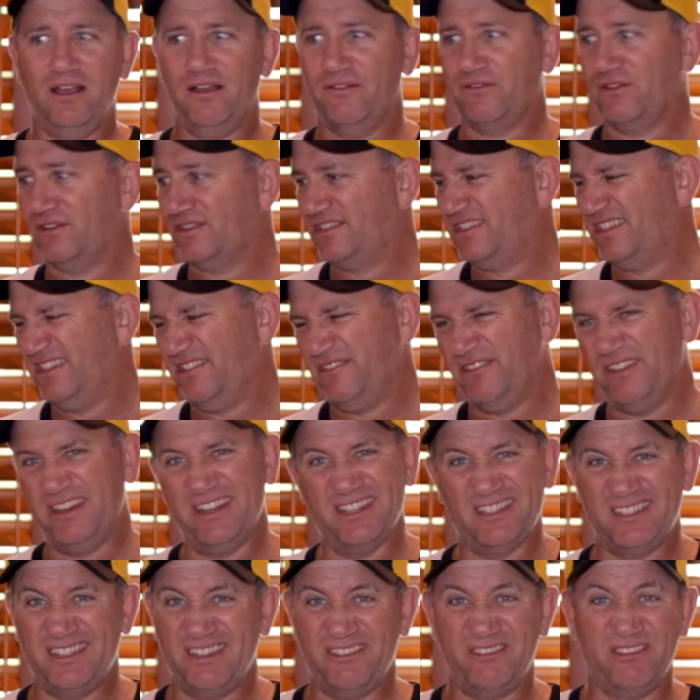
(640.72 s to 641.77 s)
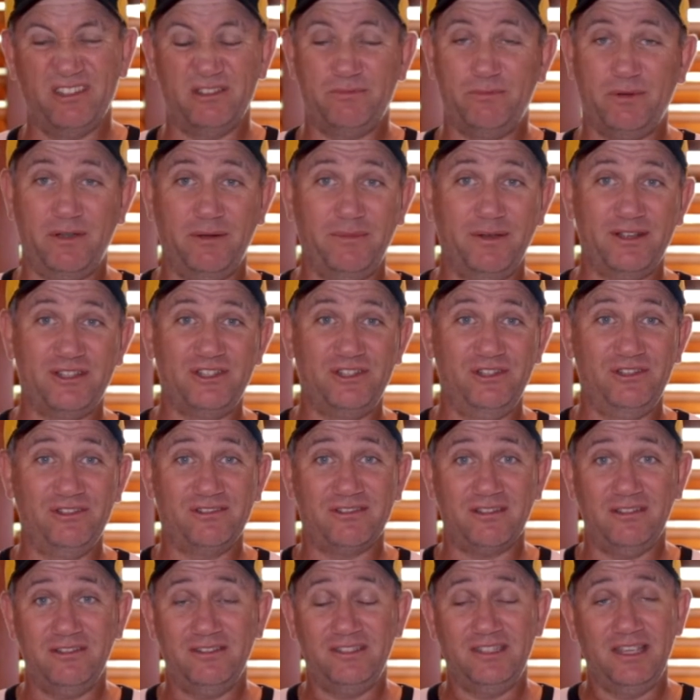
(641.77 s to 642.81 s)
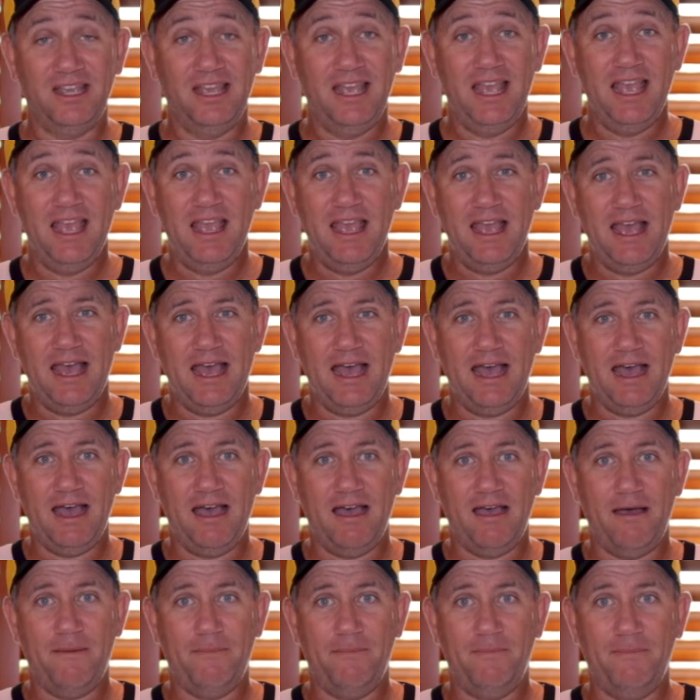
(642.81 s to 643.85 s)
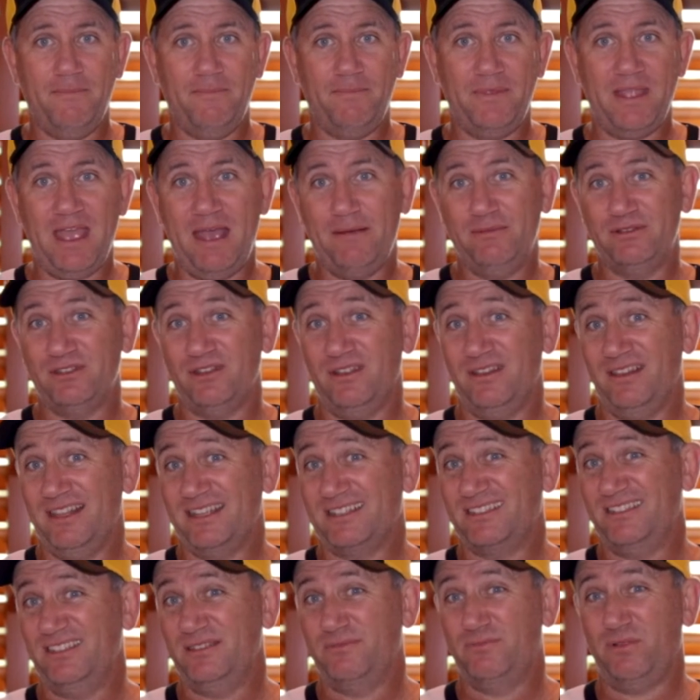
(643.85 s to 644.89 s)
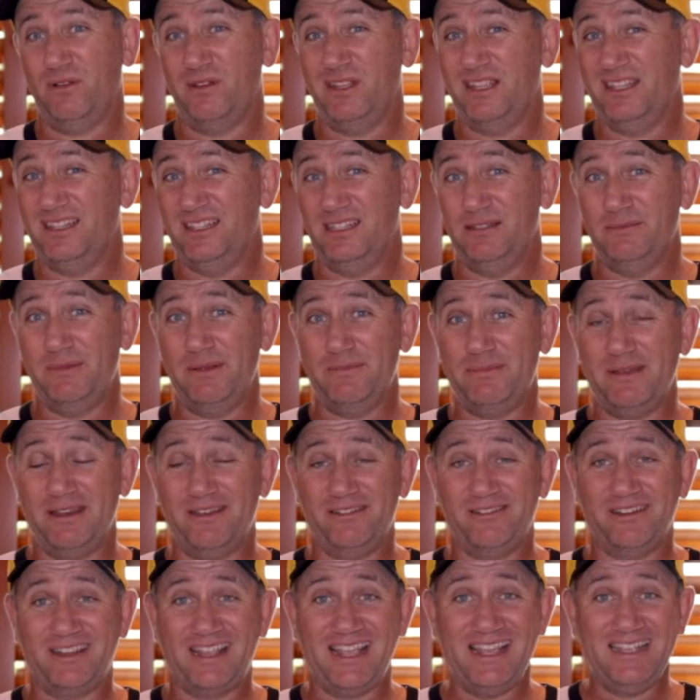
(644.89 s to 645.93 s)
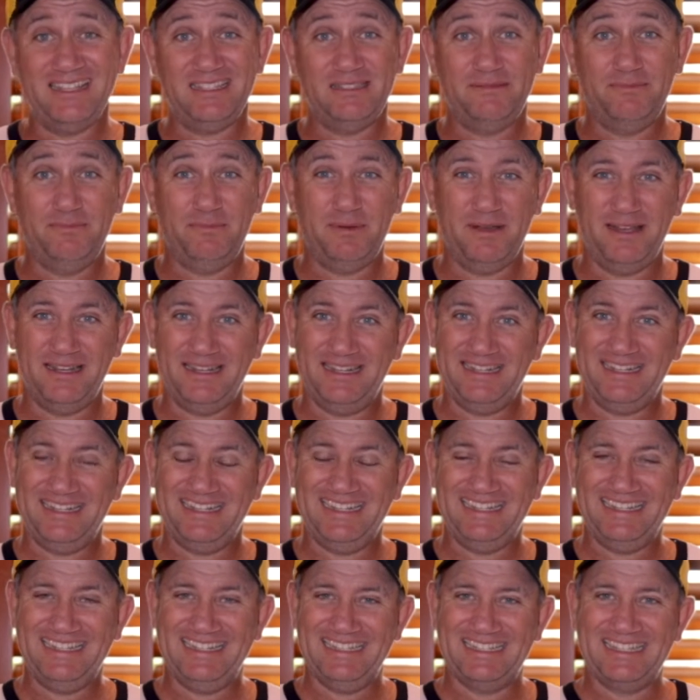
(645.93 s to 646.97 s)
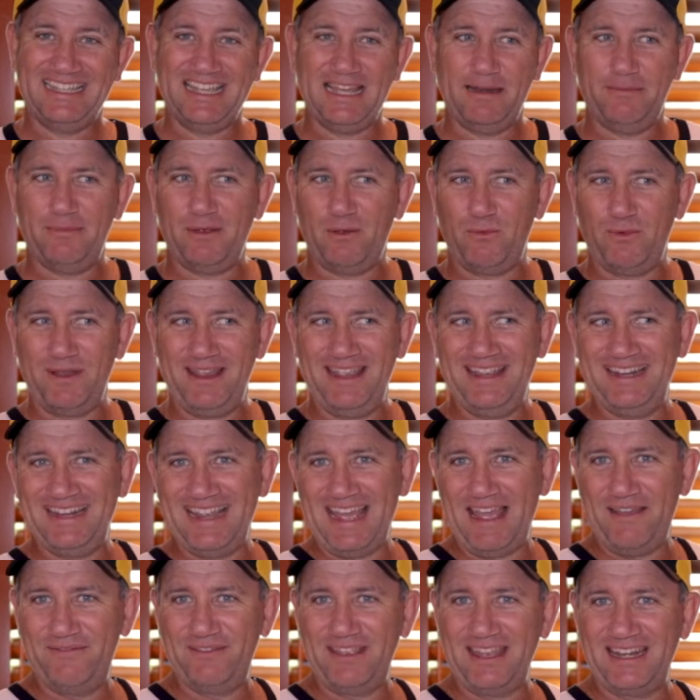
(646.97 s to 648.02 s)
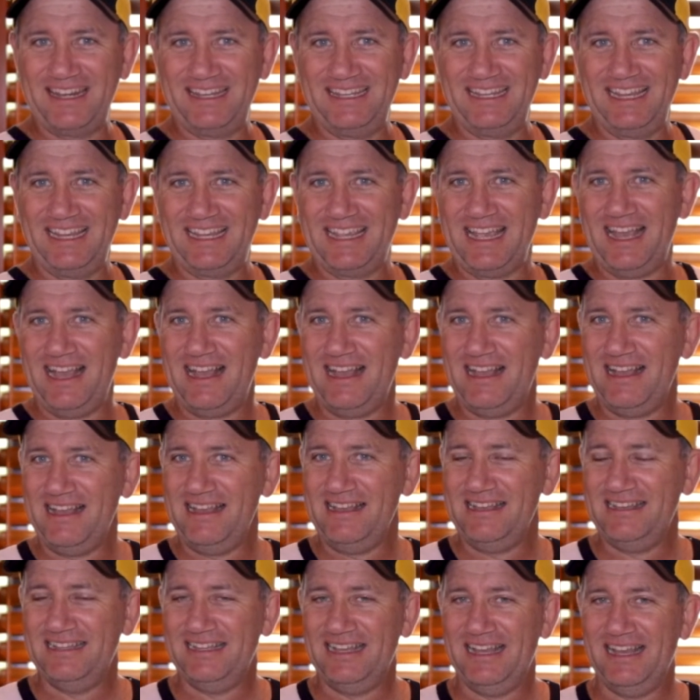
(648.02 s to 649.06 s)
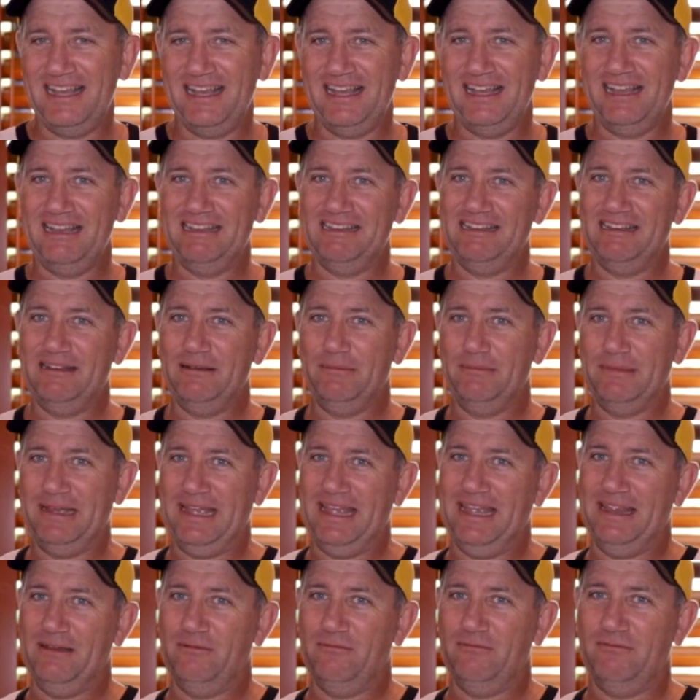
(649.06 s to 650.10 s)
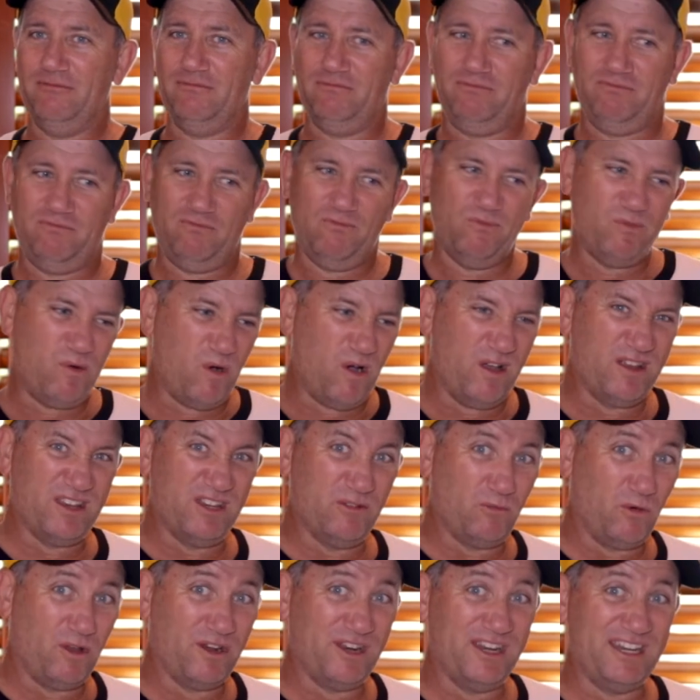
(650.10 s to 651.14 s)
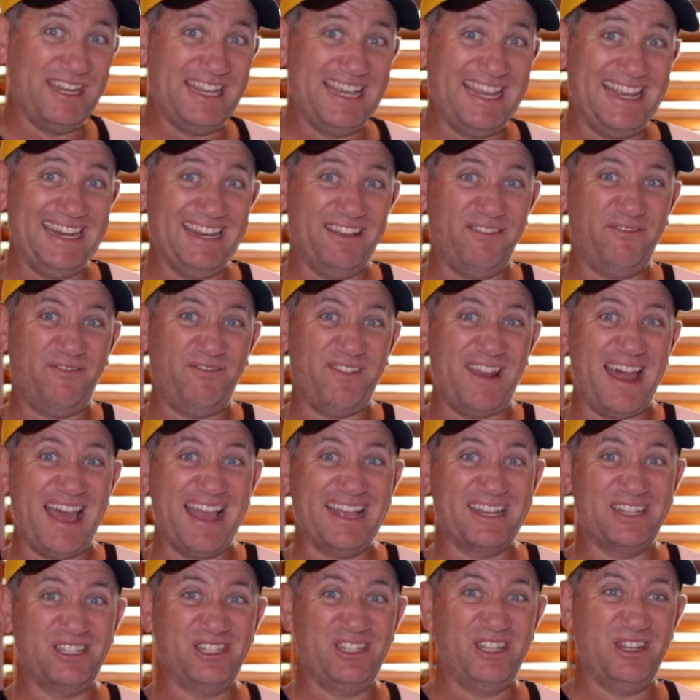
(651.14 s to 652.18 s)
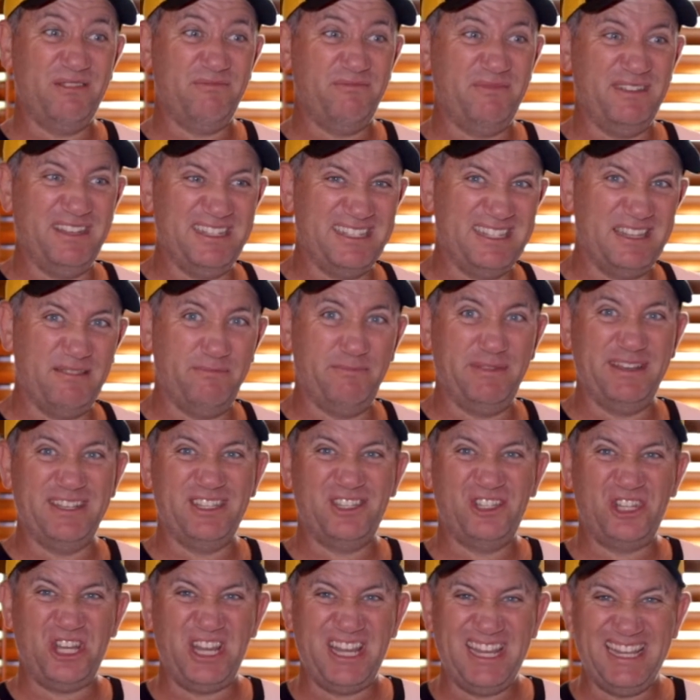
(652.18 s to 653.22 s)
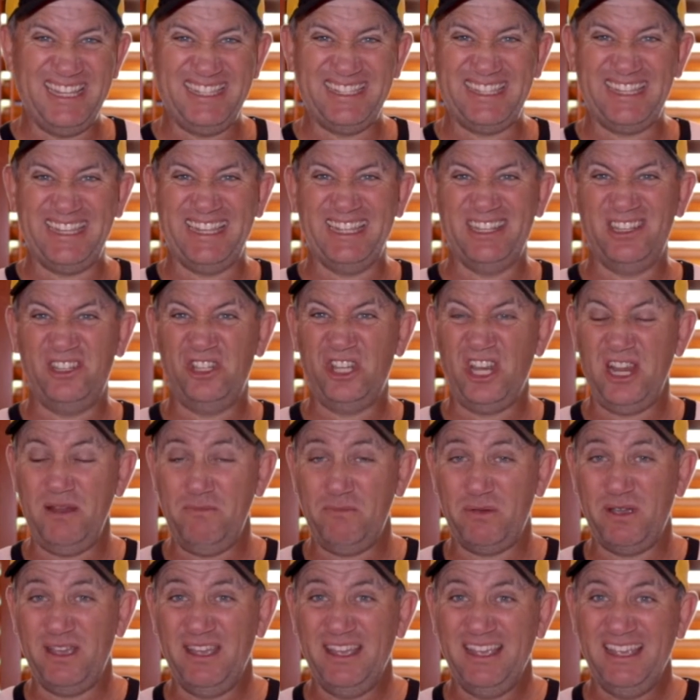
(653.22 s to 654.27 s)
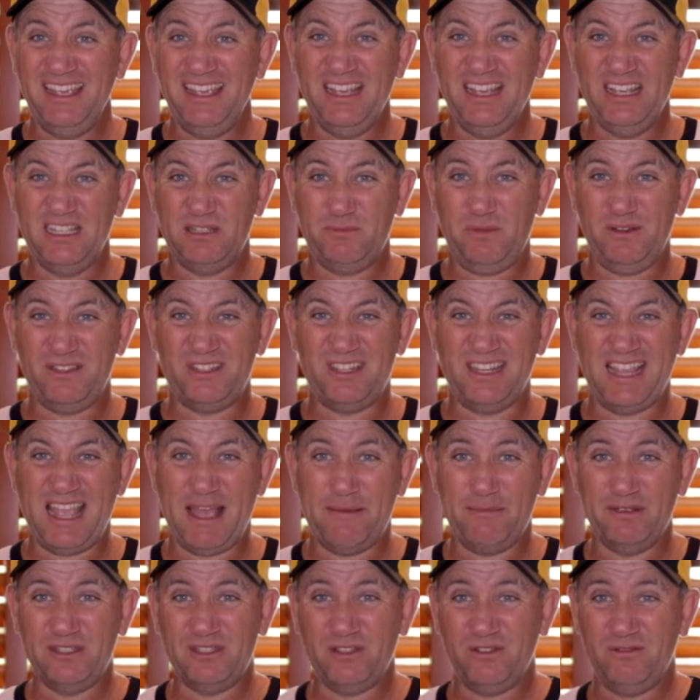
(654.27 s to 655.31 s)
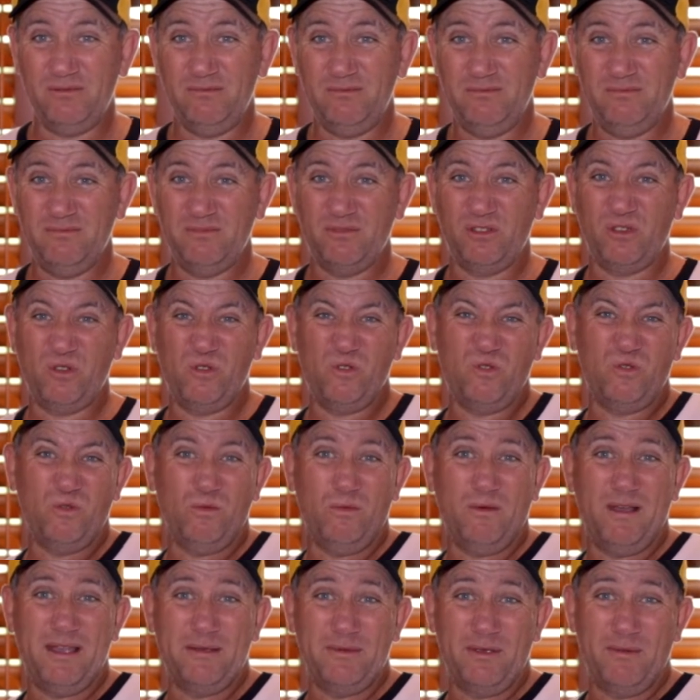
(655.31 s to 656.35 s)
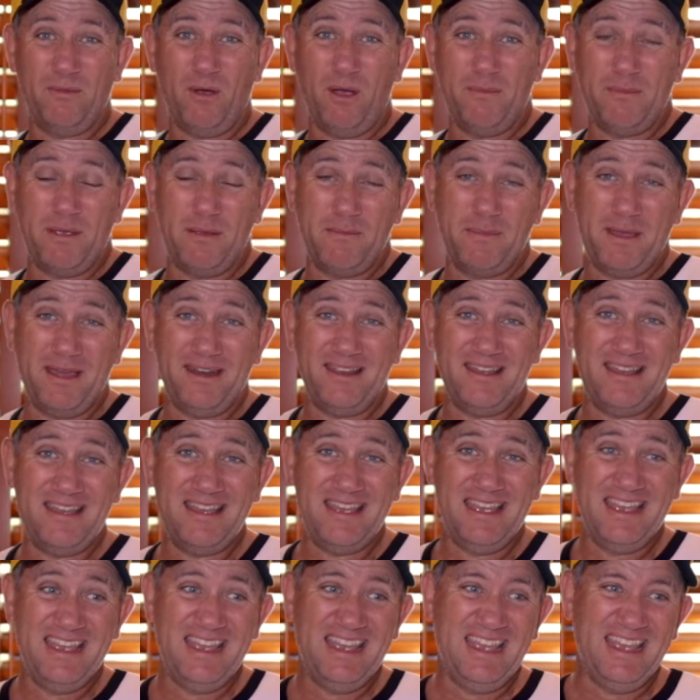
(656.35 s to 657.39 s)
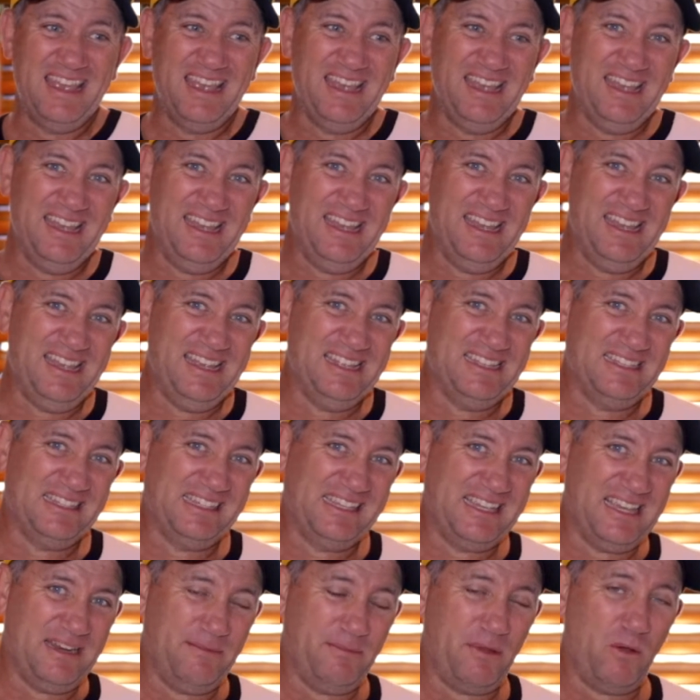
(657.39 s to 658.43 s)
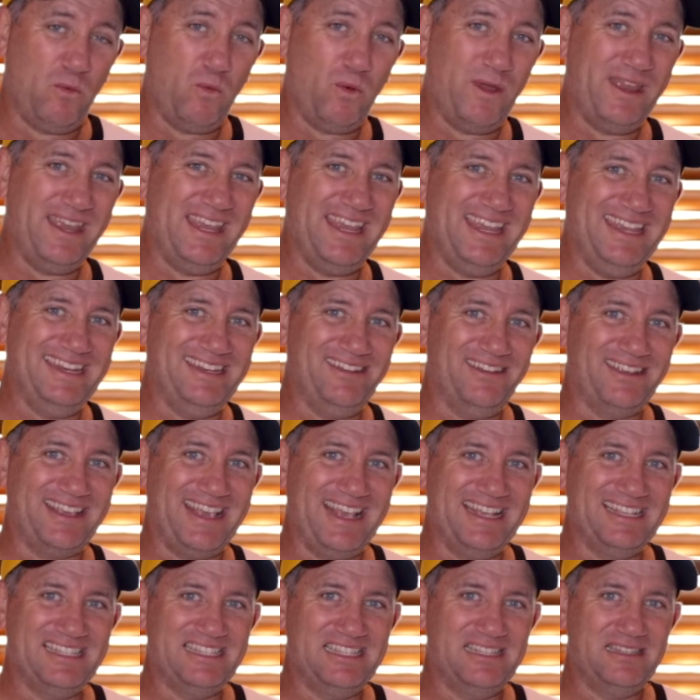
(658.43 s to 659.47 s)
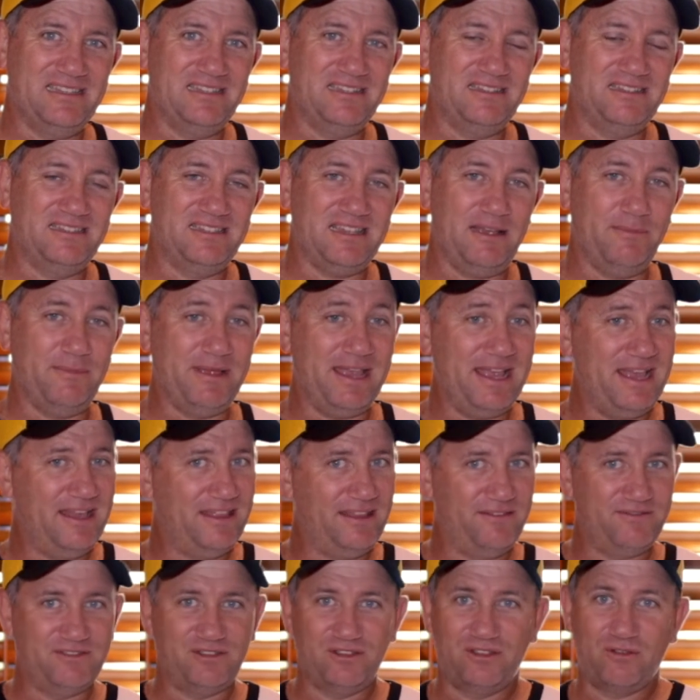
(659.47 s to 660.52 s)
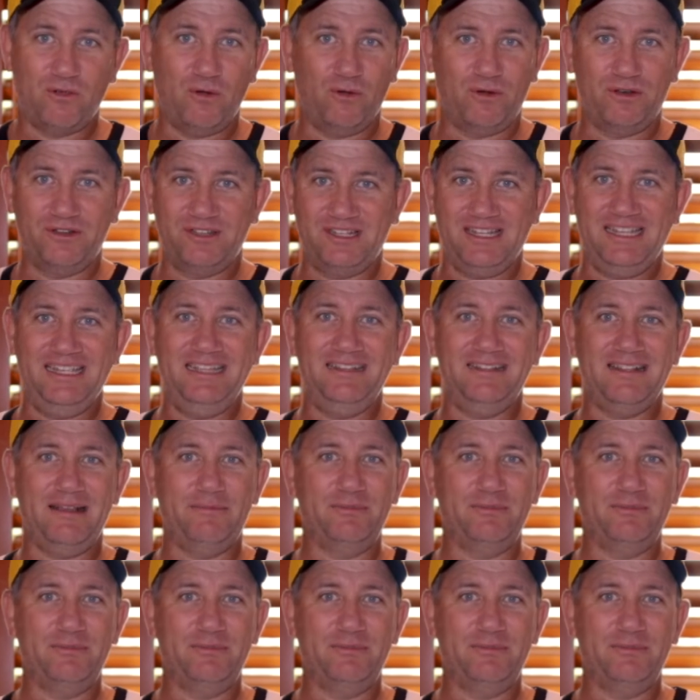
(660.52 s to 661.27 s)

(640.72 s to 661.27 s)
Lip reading: I've got Siri, and Siri is pretty much useless. Amazon Alexa is probably a little bit better, I guess, but it's going to be weird to have that in your car. And why do you want it in a flagship? It's a bit cheesy and cheap, especially Amazon. Google maybe might be better. Going to be weird, I guess. Somehow they've scored a deal.